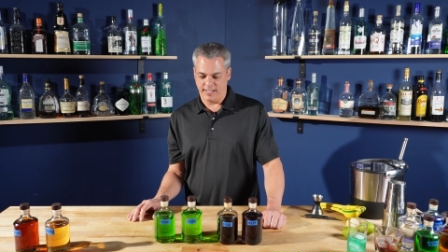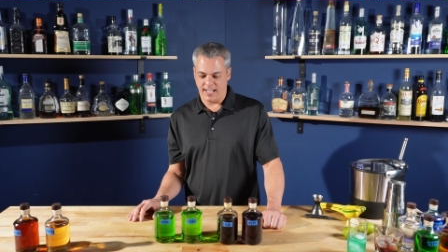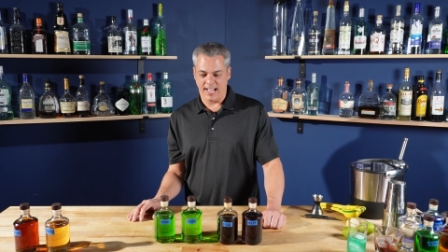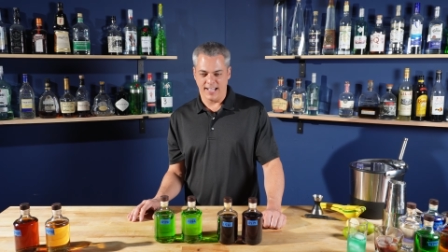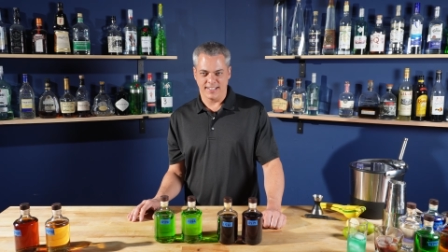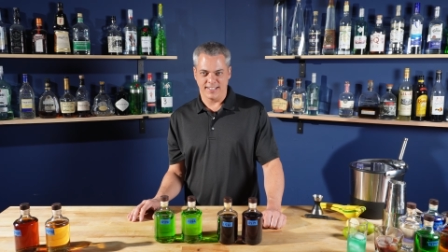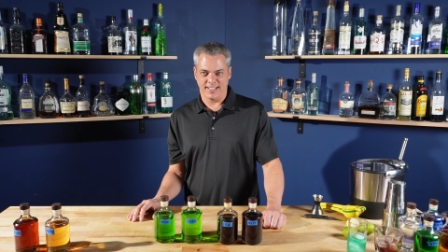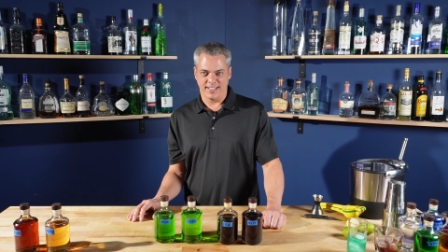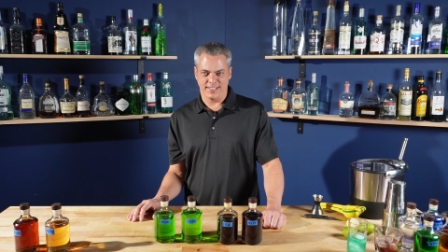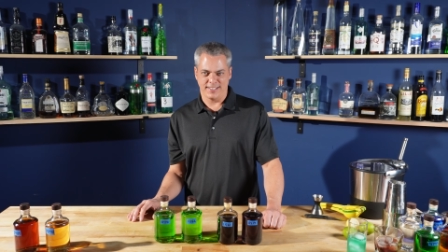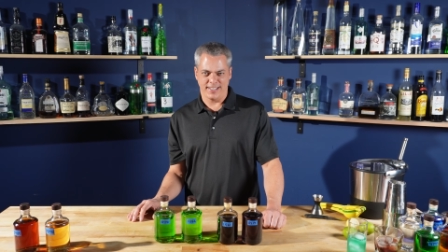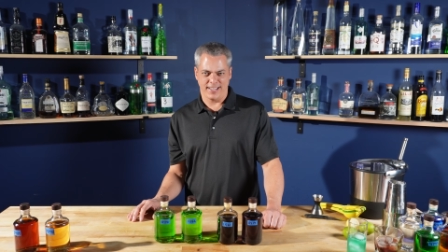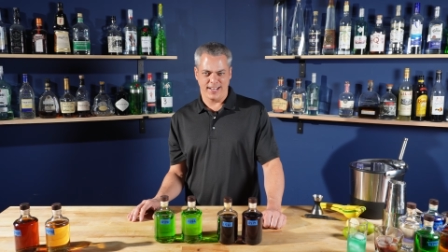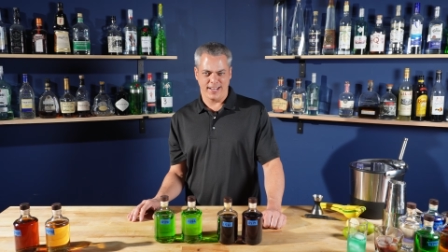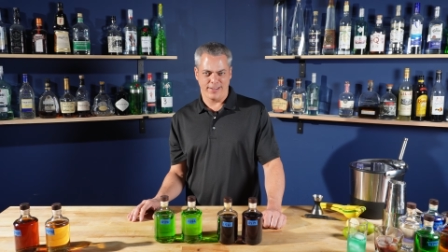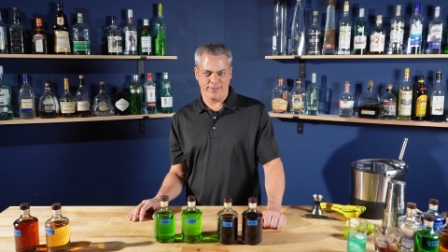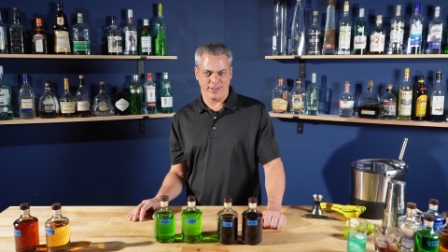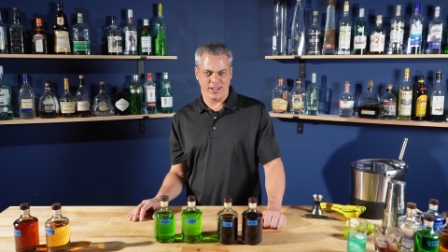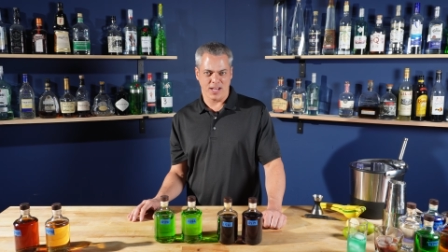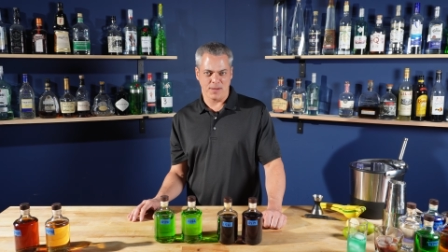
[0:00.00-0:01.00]
As I said,
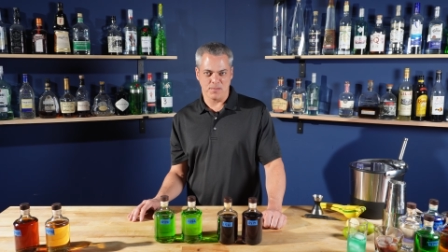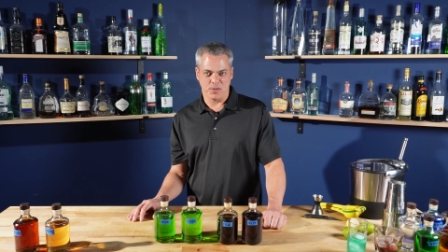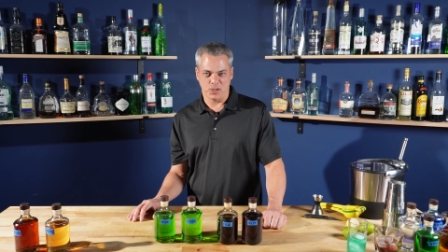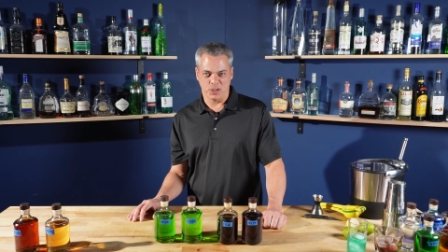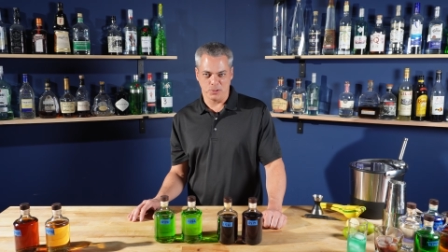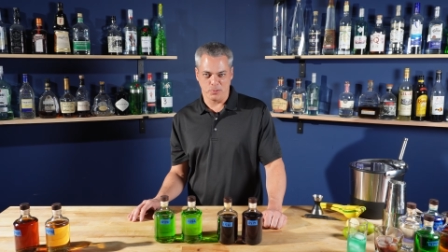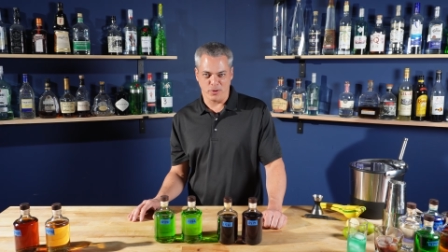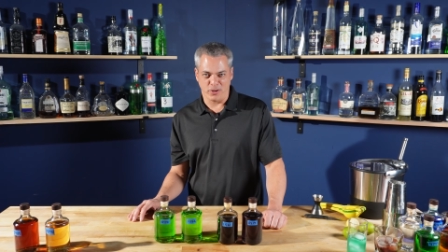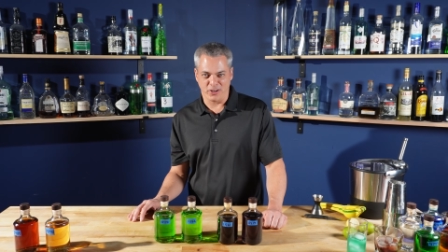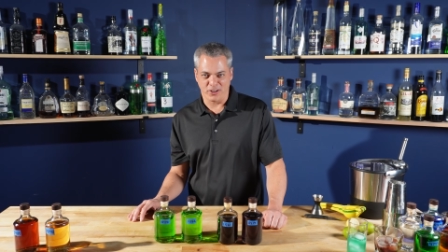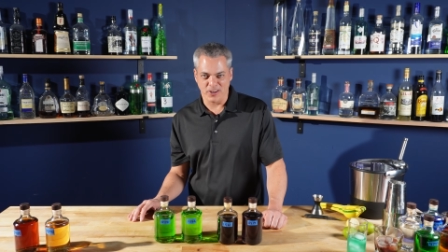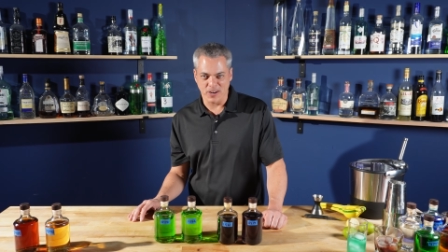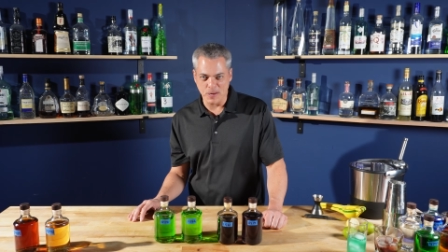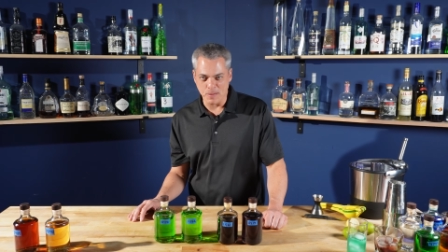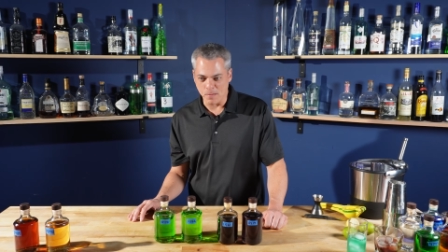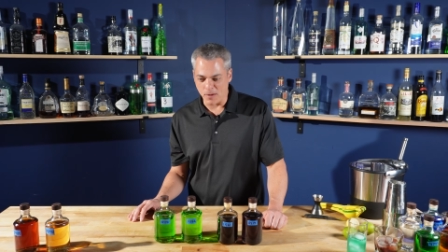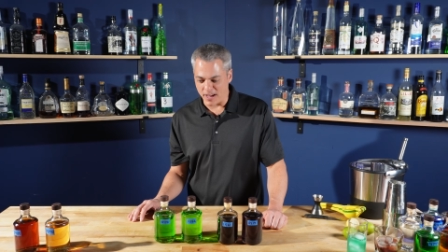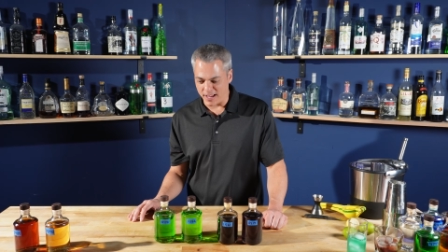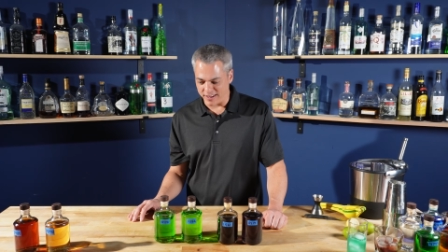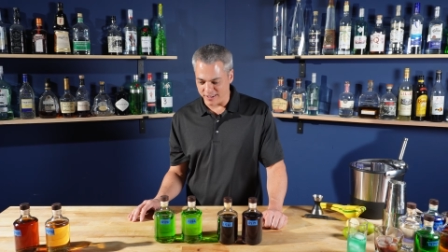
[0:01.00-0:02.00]
I've got multiple
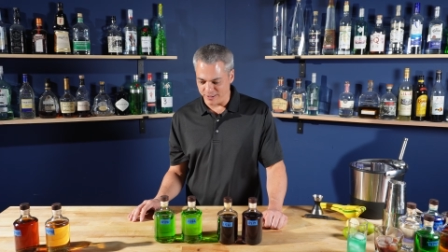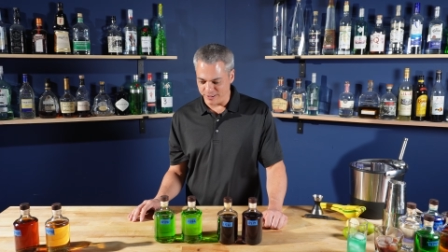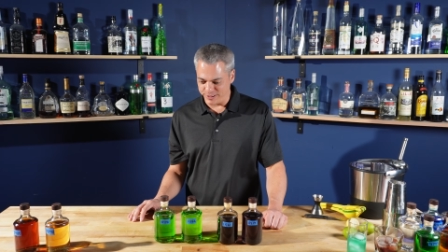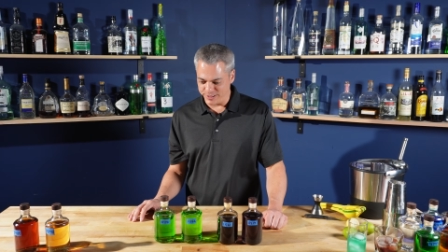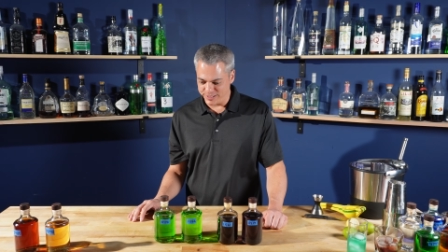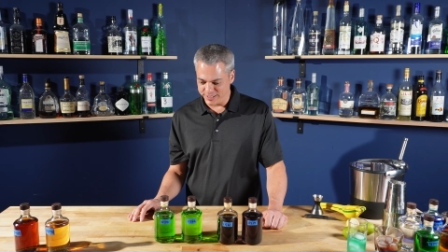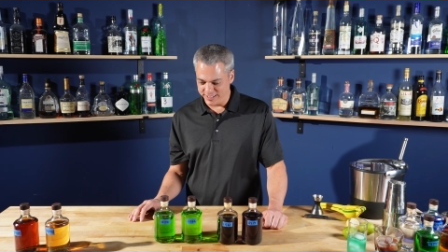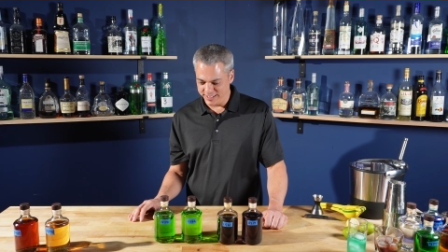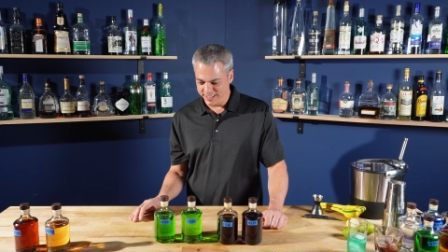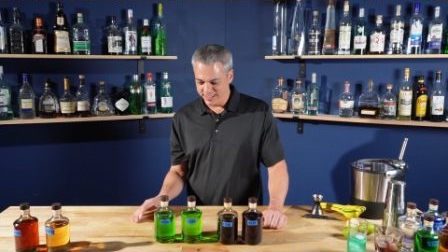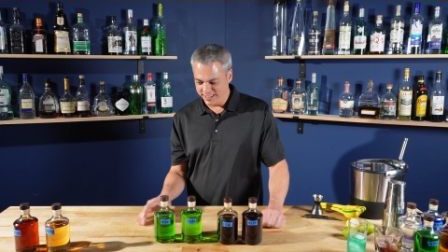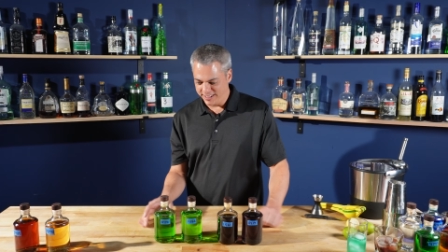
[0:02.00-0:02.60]
green bottles.